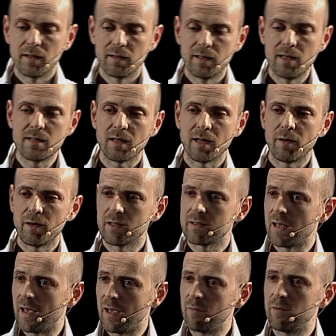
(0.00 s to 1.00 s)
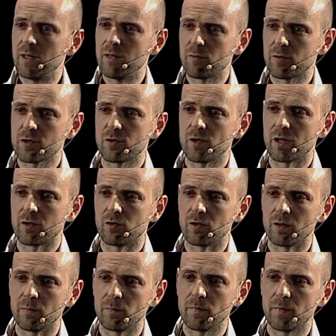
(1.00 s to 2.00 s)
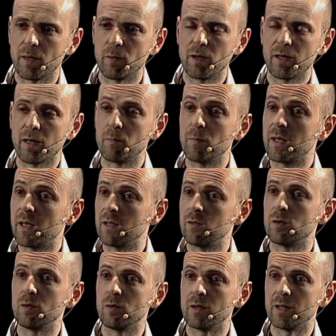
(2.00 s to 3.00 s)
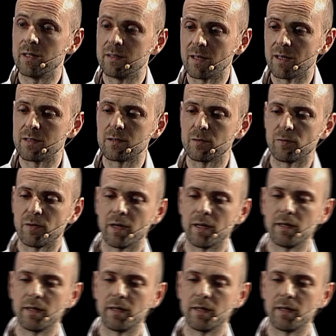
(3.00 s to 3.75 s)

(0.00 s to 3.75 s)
These areas have the infrastructure, and we can begin to intensify